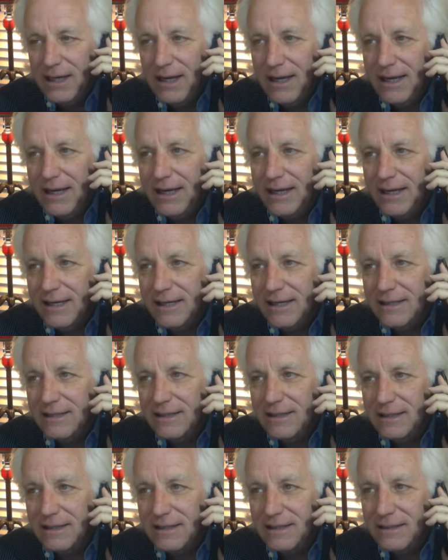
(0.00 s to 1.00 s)
And
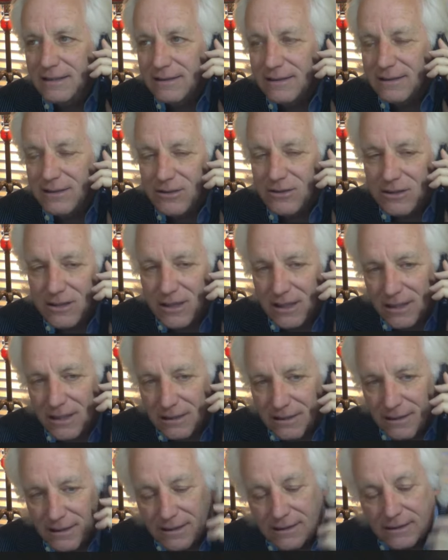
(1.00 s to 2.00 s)
those kind of things.